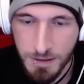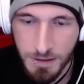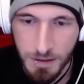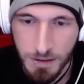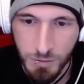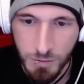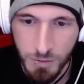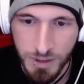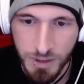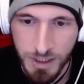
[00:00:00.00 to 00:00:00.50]

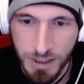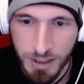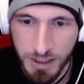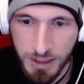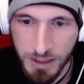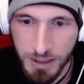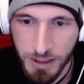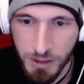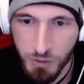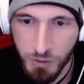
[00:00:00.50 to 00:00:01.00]
We
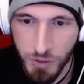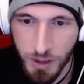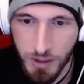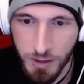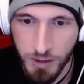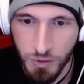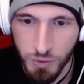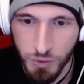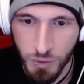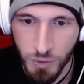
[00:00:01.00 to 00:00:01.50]
gotta crowd
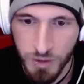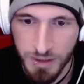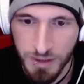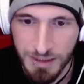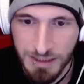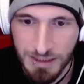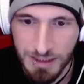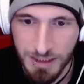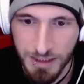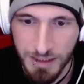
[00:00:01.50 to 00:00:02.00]
control this
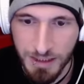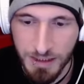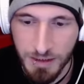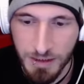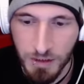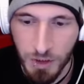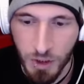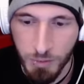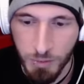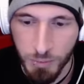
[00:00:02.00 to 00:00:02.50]
light
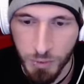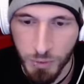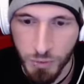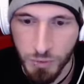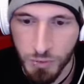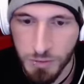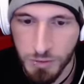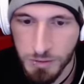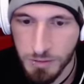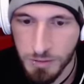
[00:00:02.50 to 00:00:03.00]
Harpu,
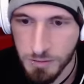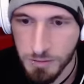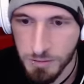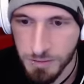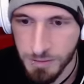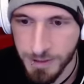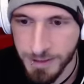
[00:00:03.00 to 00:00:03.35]
right?